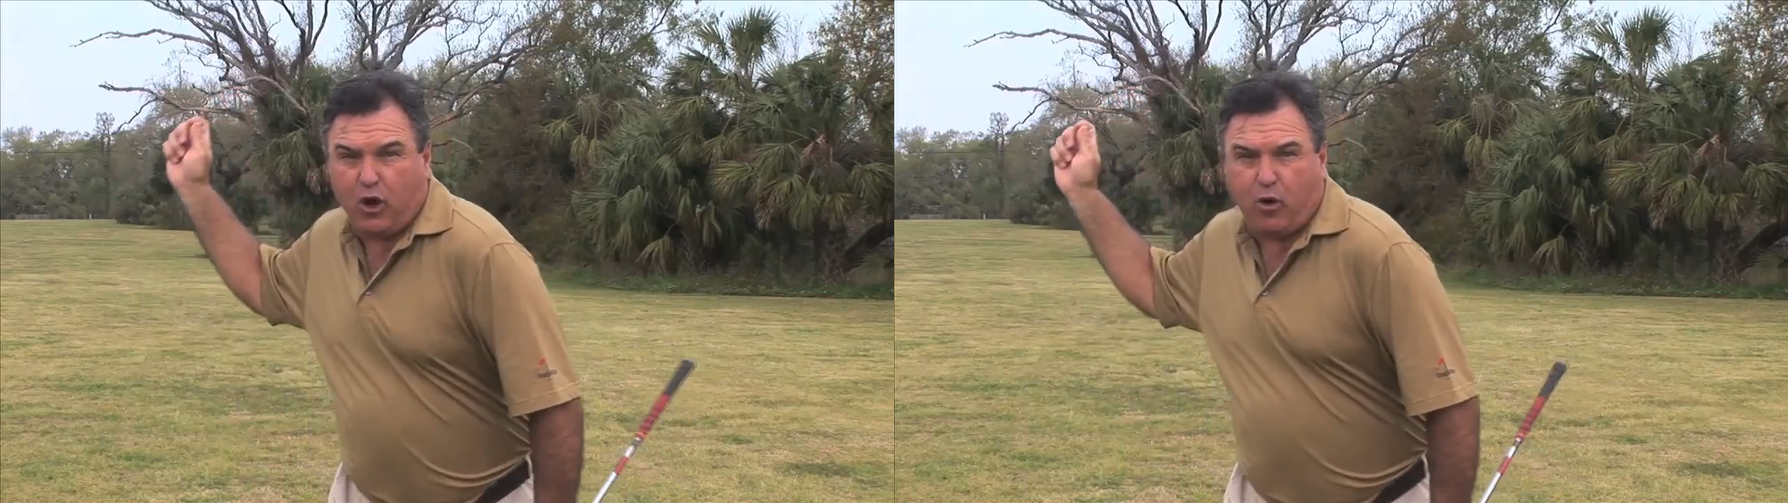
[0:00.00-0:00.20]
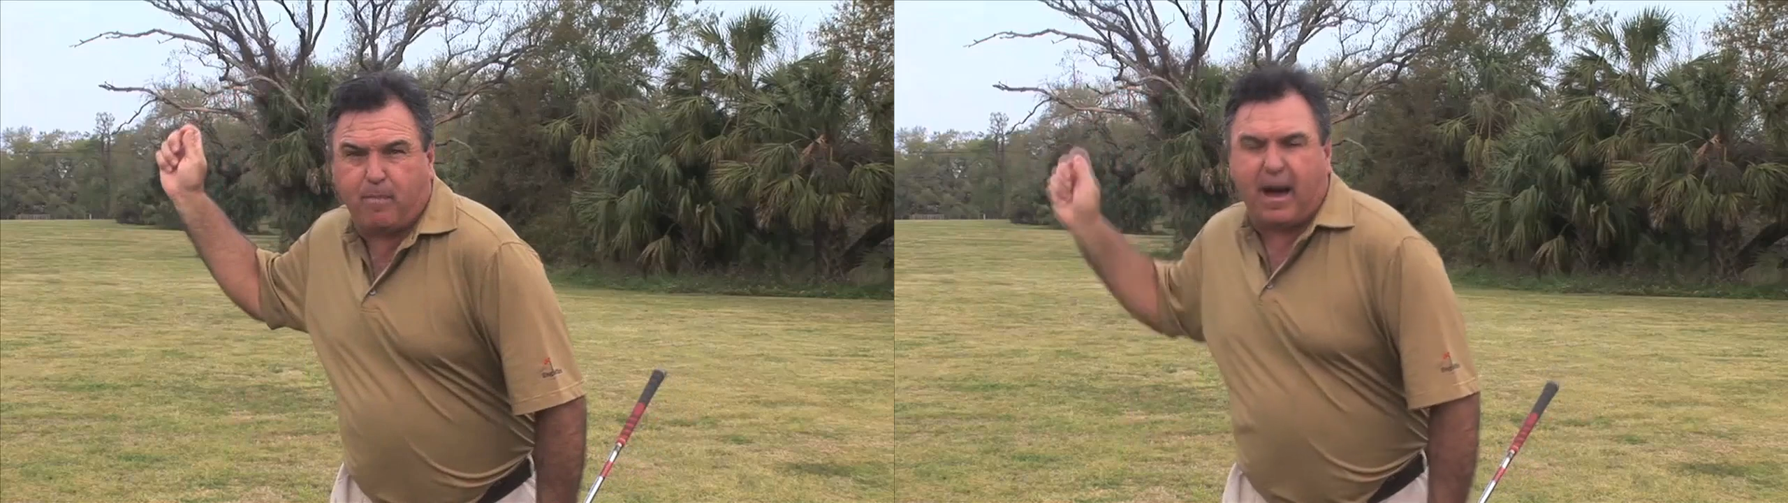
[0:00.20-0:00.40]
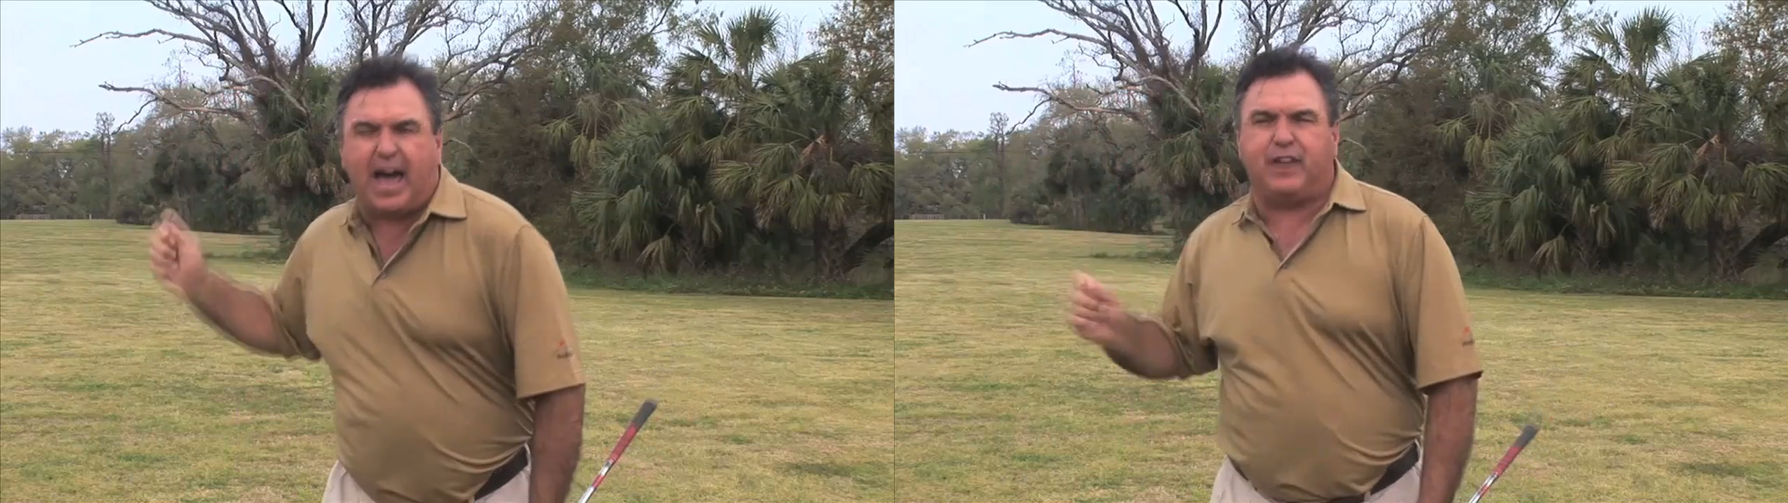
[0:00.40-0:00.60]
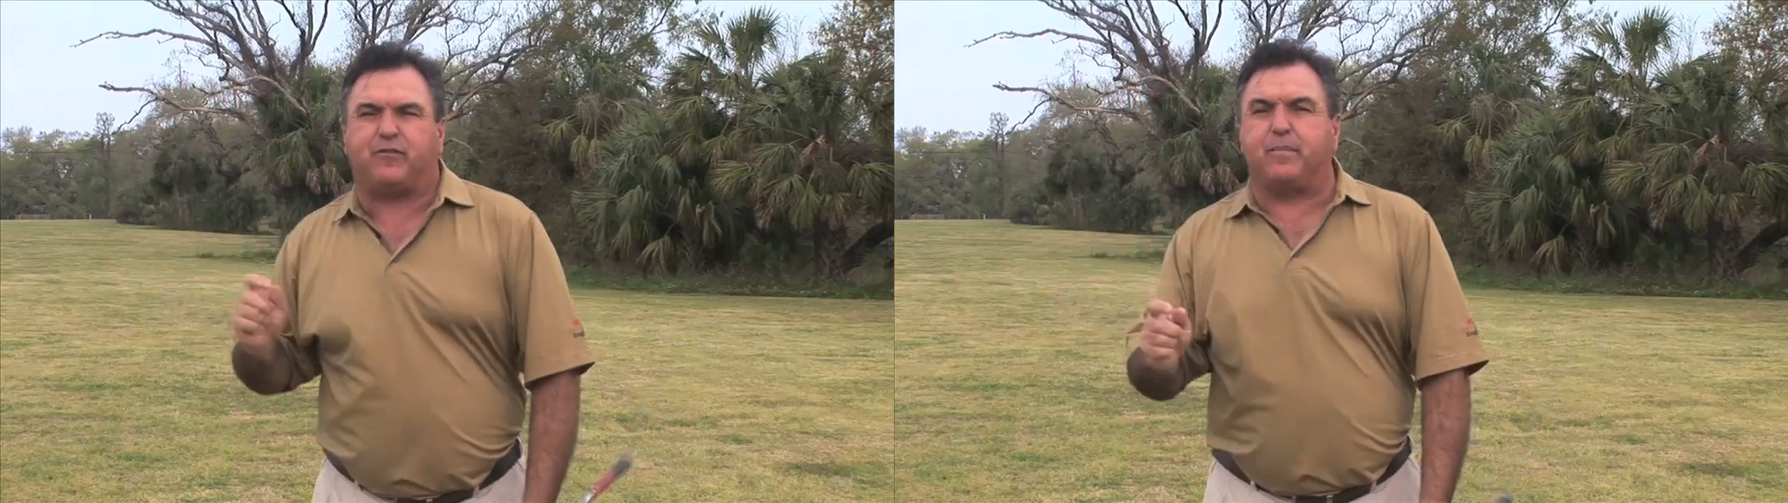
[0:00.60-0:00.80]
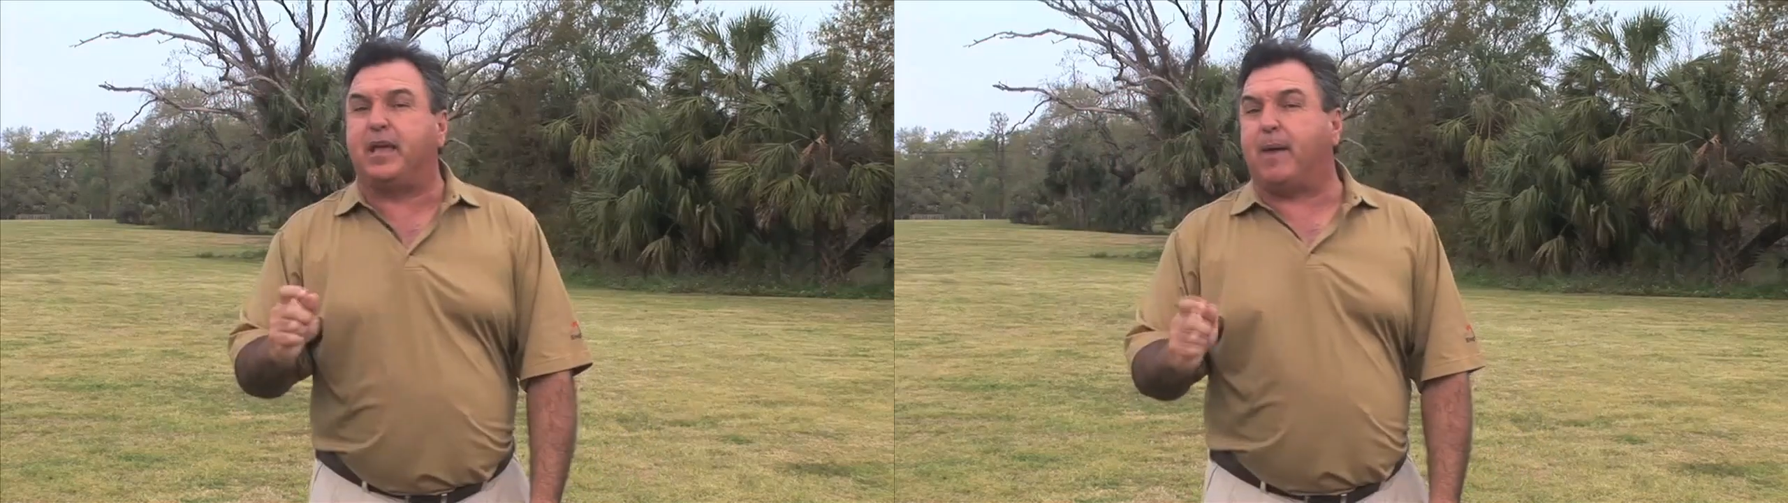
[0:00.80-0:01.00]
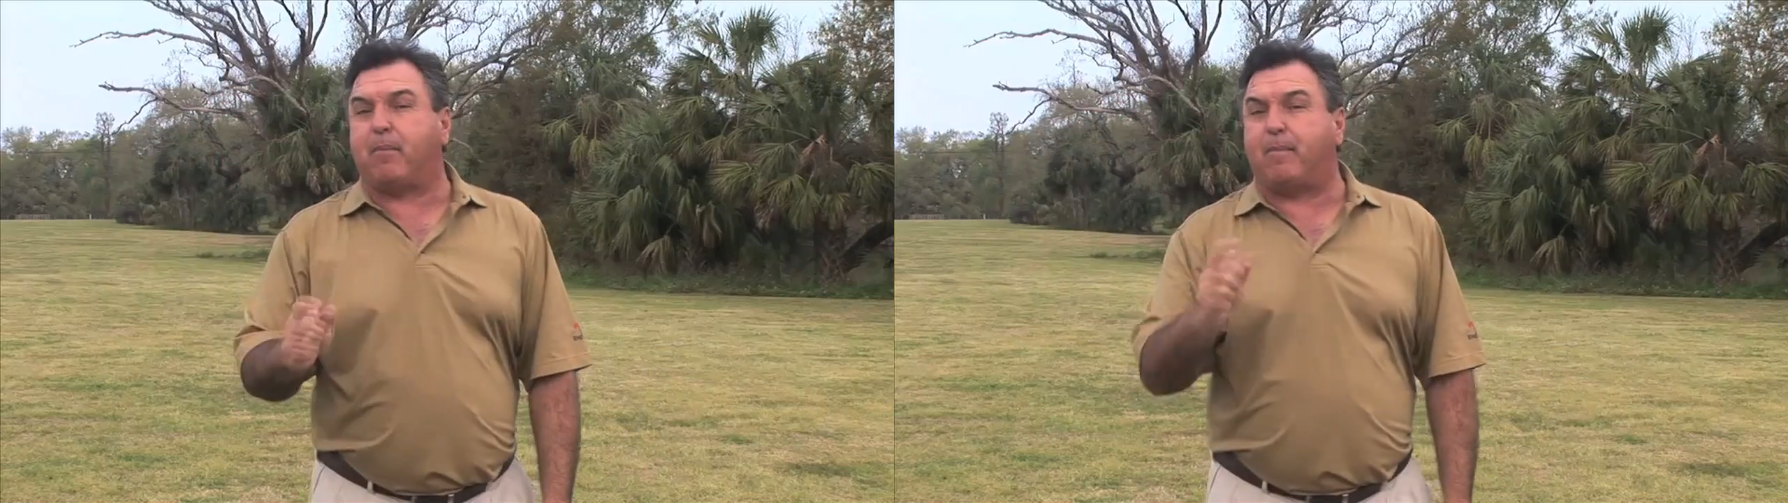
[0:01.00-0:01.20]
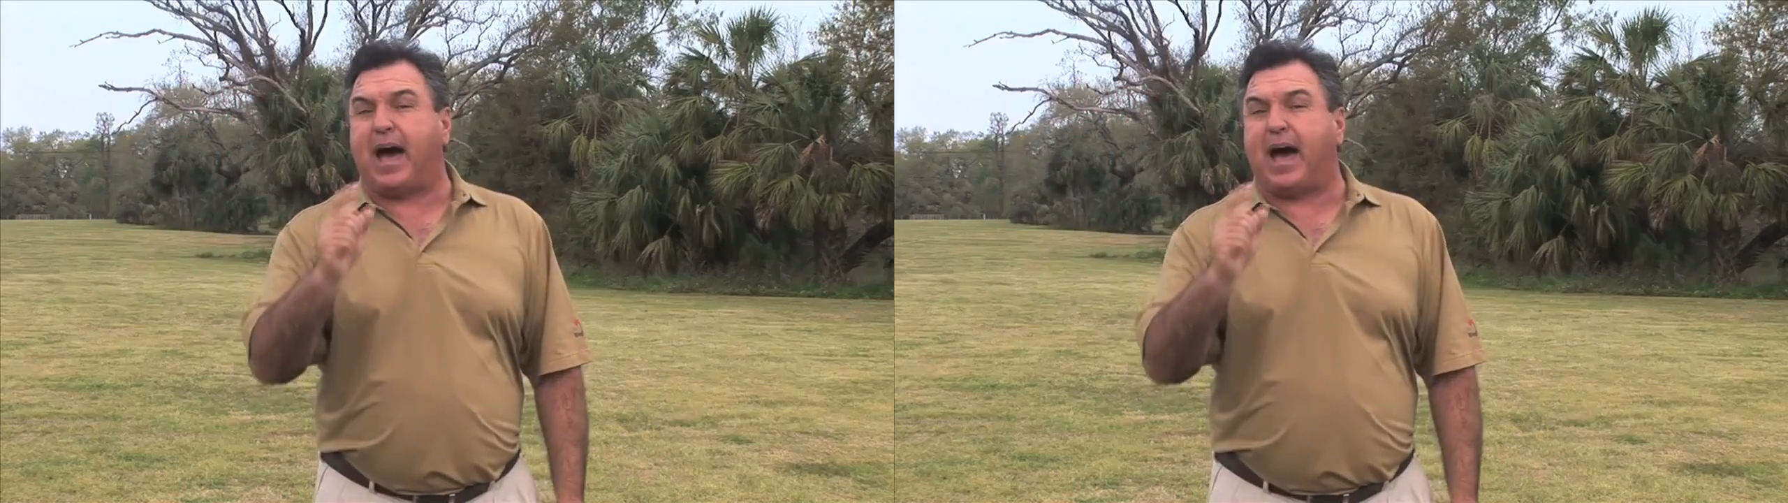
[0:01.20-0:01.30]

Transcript: lower body from the upper